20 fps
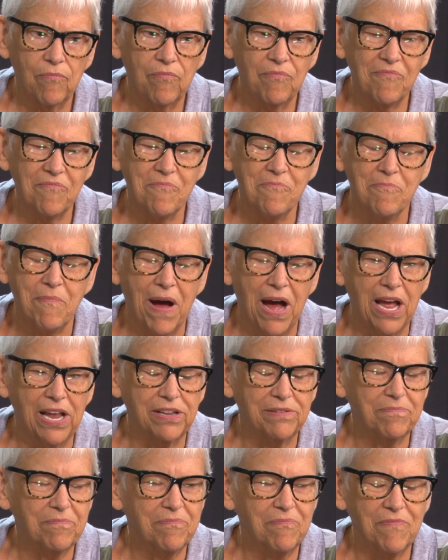my
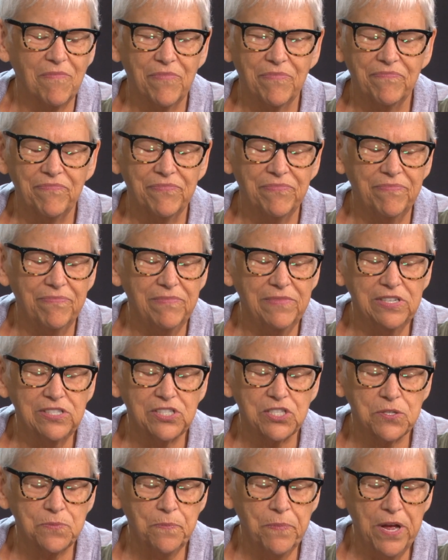
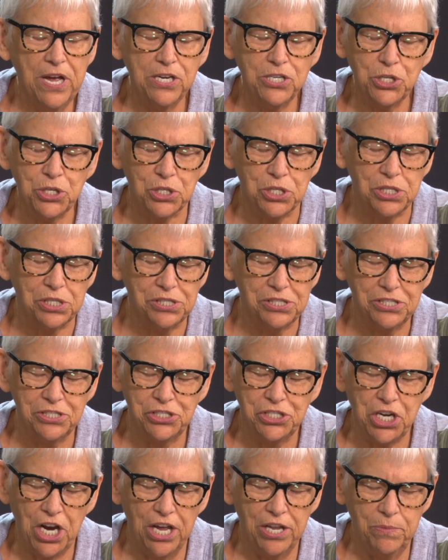special
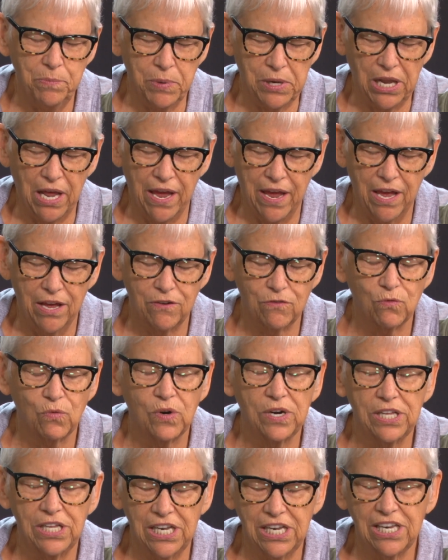jade plant
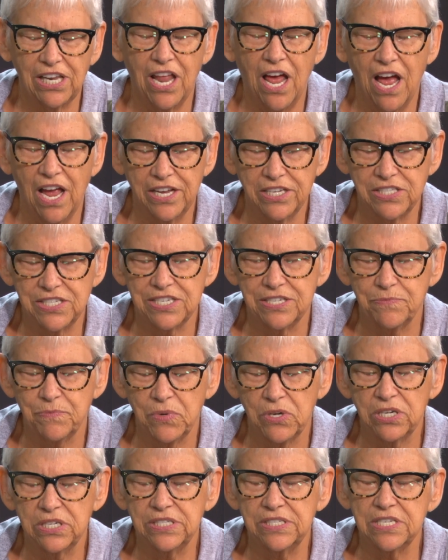really likes it
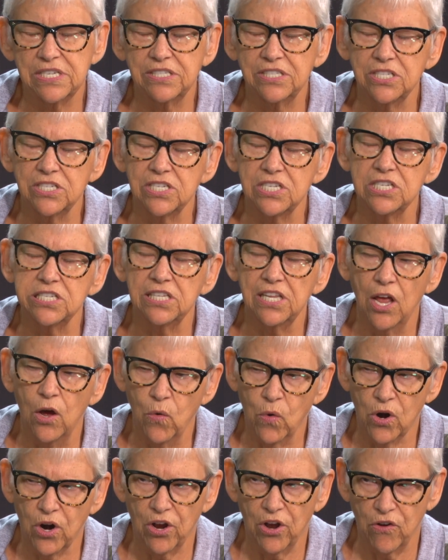because it's a
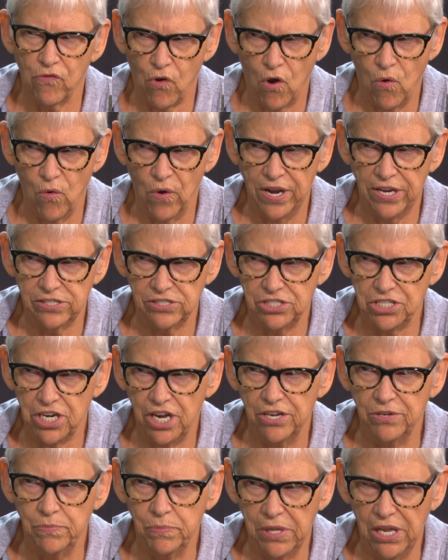slower growing
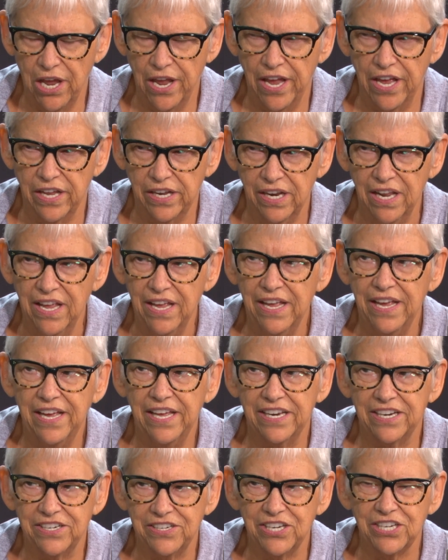jade plant and
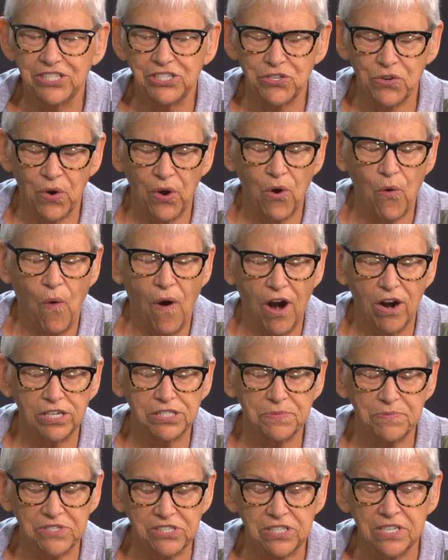it doesn't require
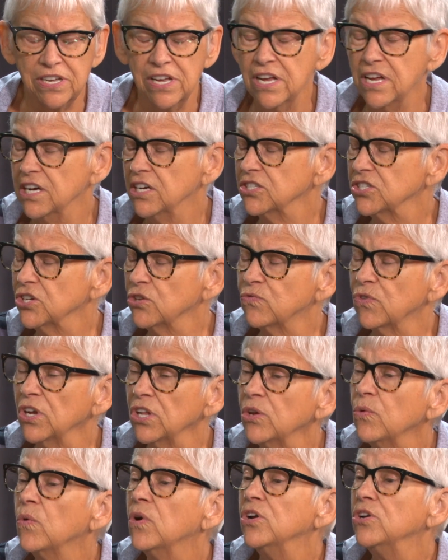as much. So
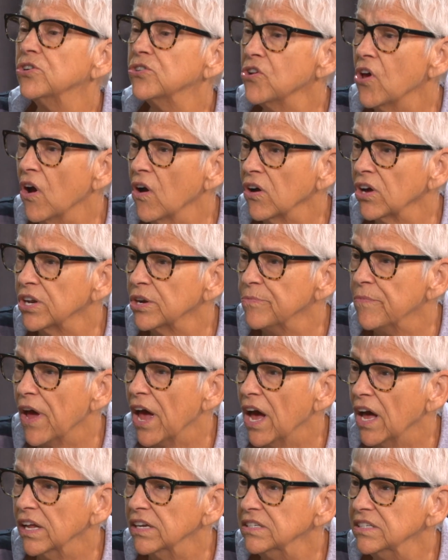really what you're talking
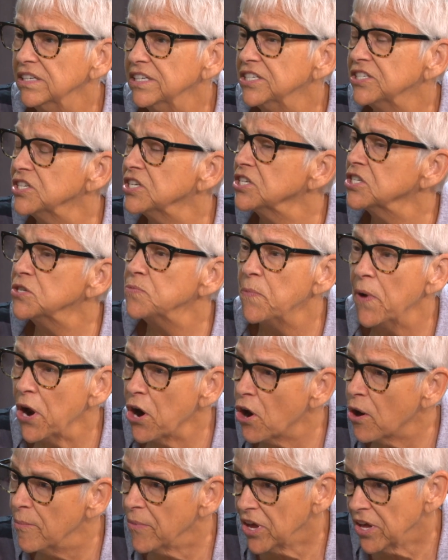about is
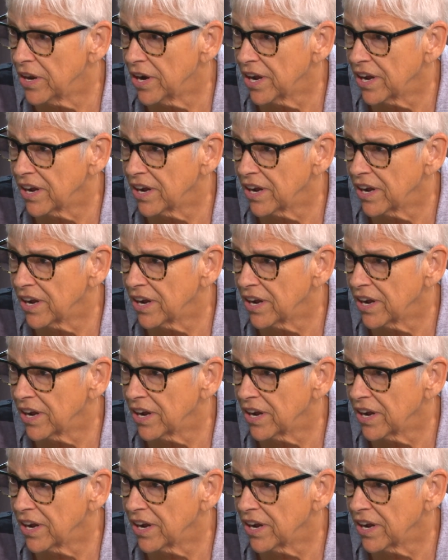experimenting.